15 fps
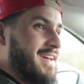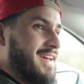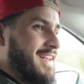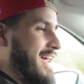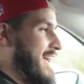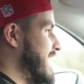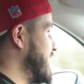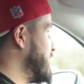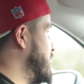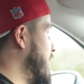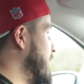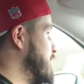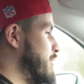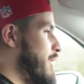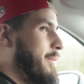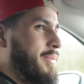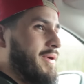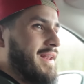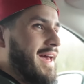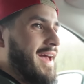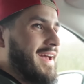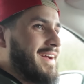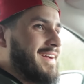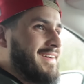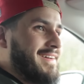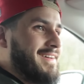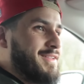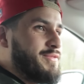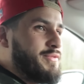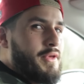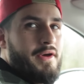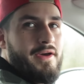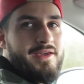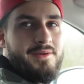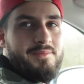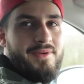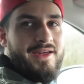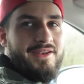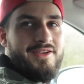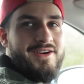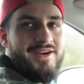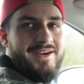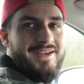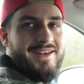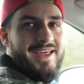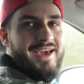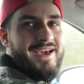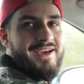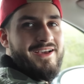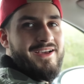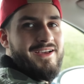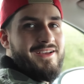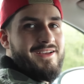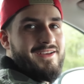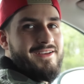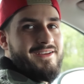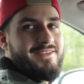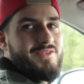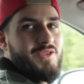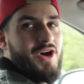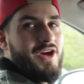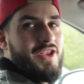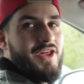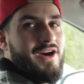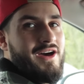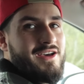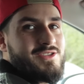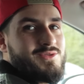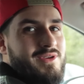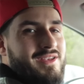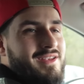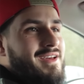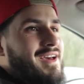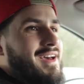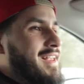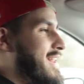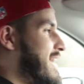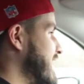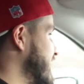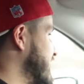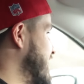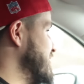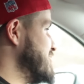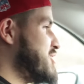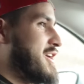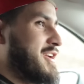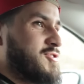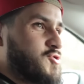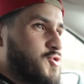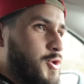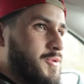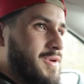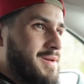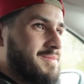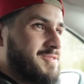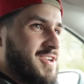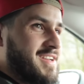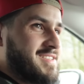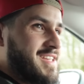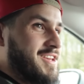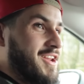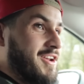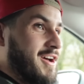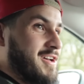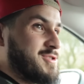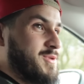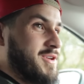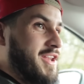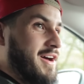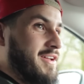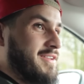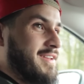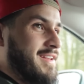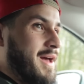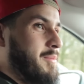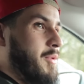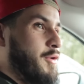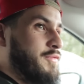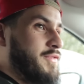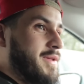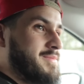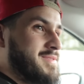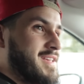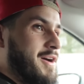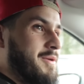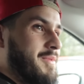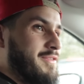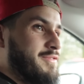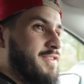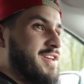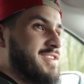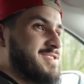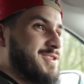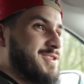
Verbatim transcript: mm. like, but proper like dirty banter, like no, no, I swear. Like, I was trying to troll him, trying to say, no, no, I swear down. Like, yeah. both of them sat on my face.